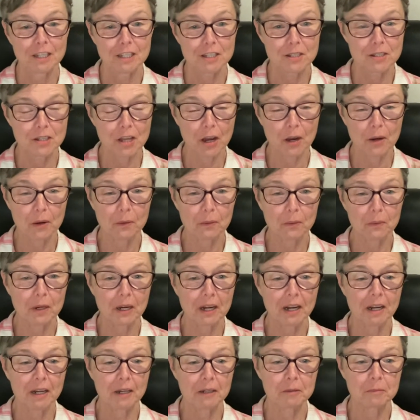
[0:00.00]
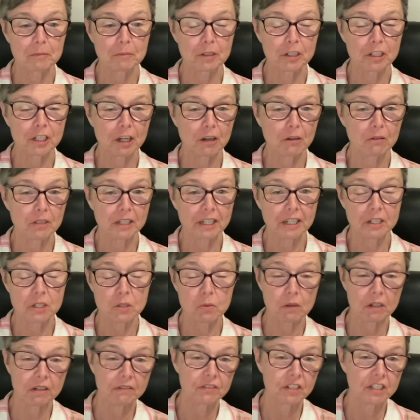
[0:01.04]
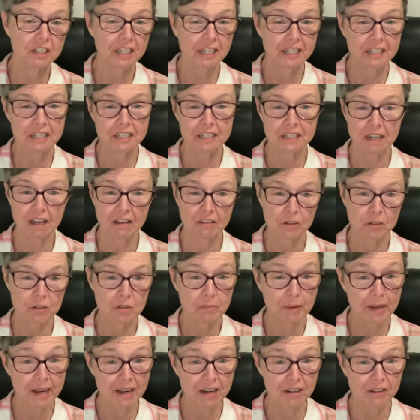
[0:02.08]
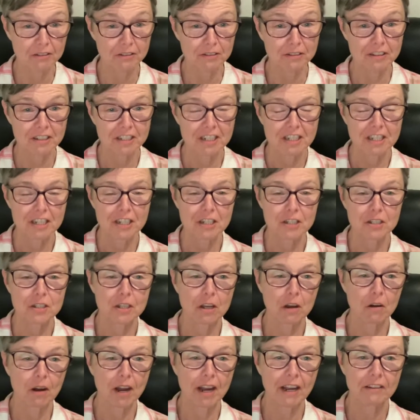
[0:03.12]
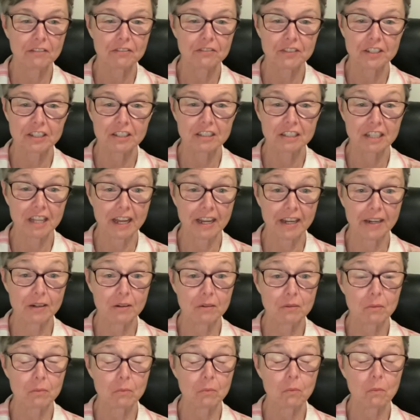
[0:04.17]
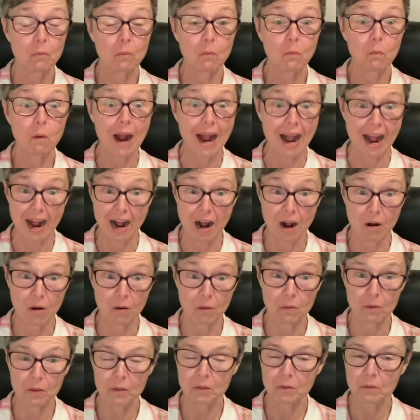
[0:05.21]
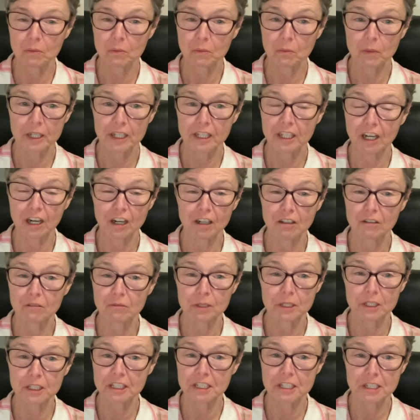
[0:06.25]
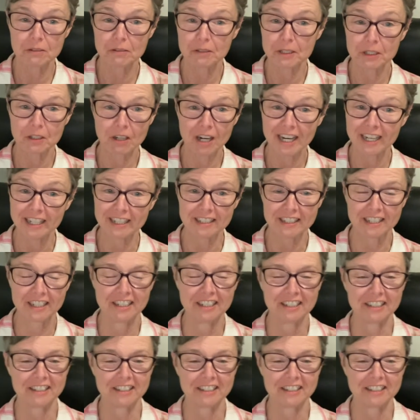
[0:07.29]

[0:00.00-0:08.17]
So, like $12 to $19 a pound. So I feel like, wow, we are really doing great.